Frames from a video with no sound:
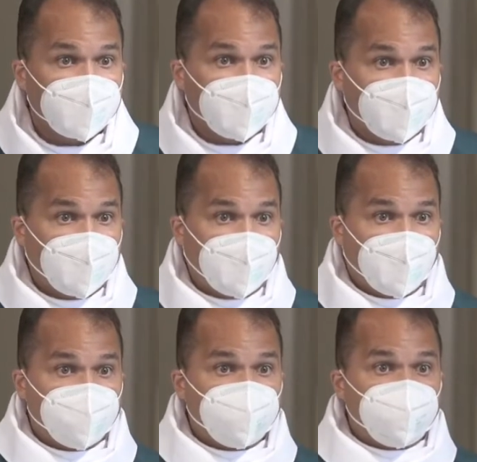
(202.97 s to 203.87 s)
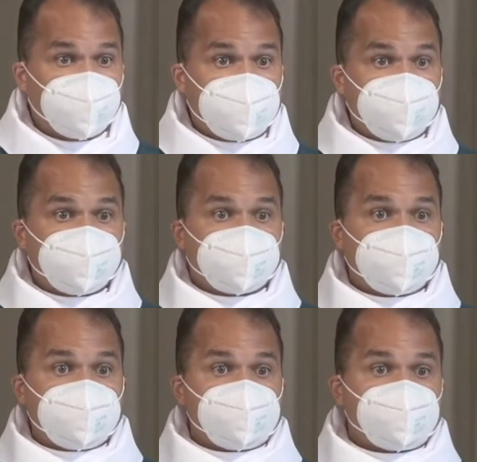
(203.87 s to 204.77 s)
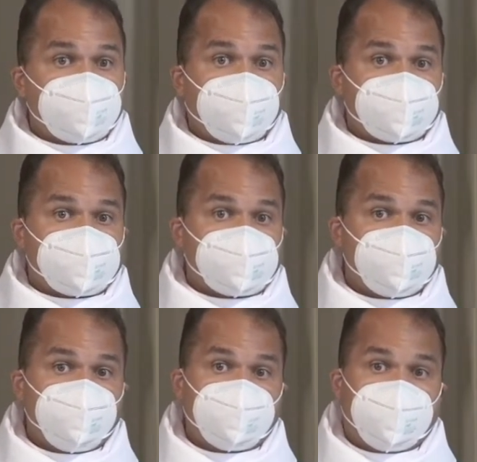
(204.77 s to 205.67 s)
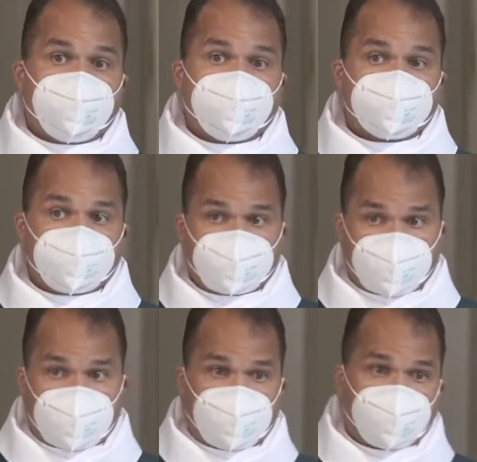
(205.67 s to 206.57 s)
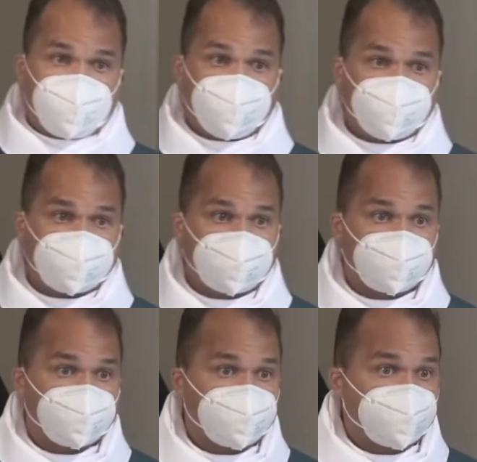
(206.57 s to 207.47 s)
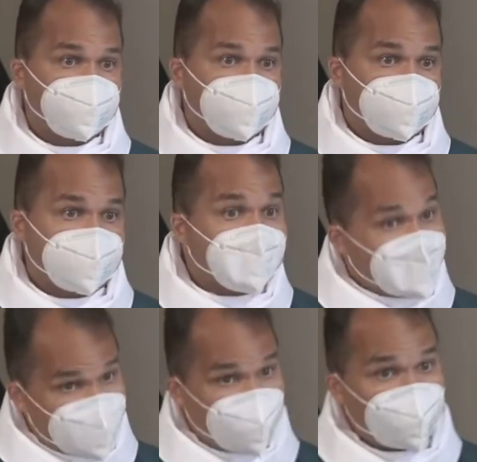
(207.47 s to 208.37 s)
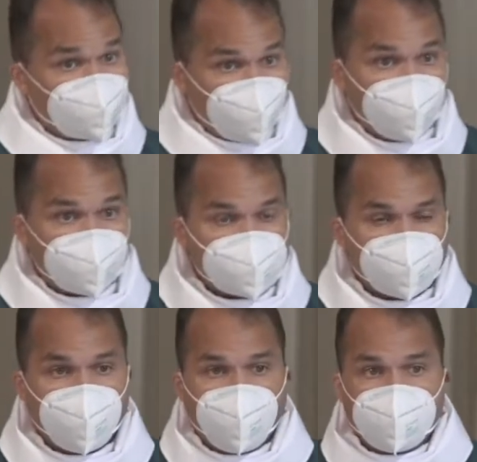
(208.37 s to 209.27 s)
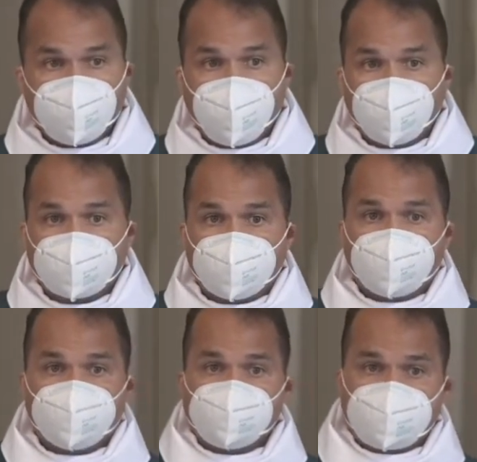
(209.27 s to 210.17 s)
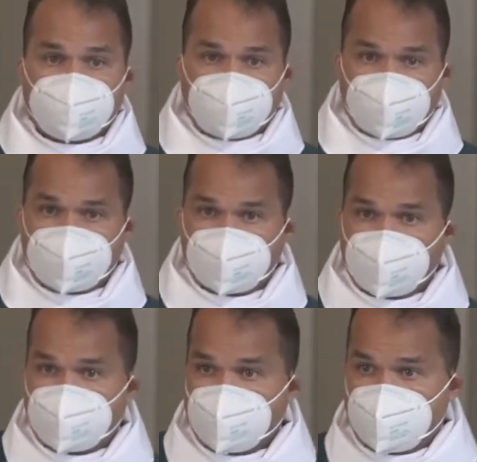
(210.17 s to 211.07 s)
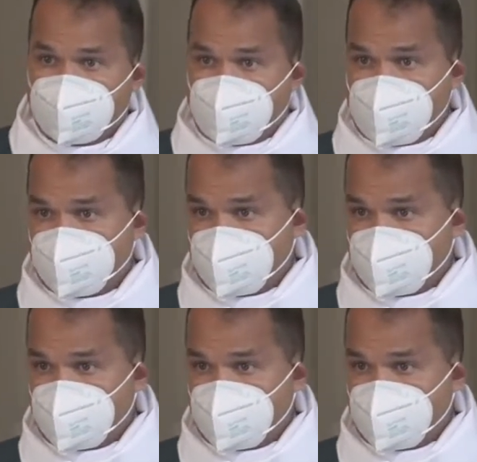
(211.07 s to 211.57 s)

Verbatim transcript: and feed these guests who had arrived. For in doing so, we welcome Jesus just as Jesus